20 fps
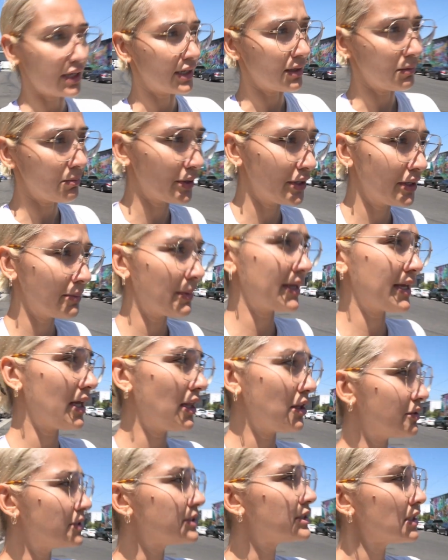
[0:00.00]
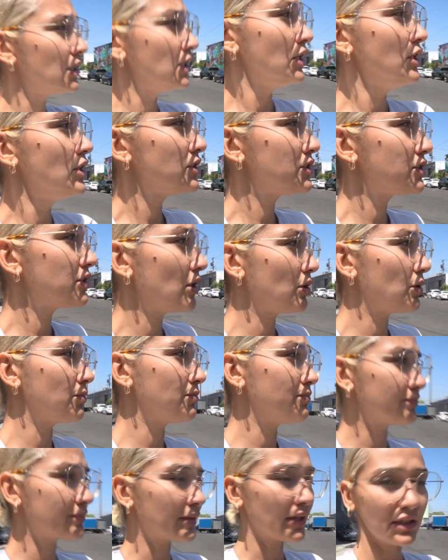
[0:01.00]
and I'm burning my calories. So
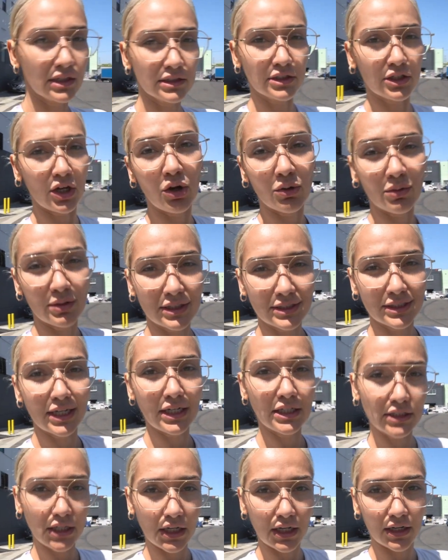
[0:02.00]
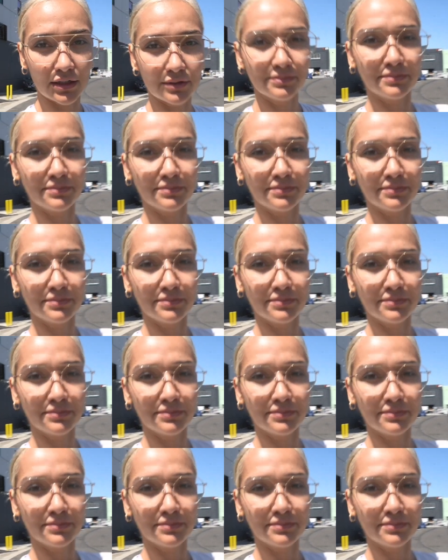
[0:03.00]
let's go, let's get it done.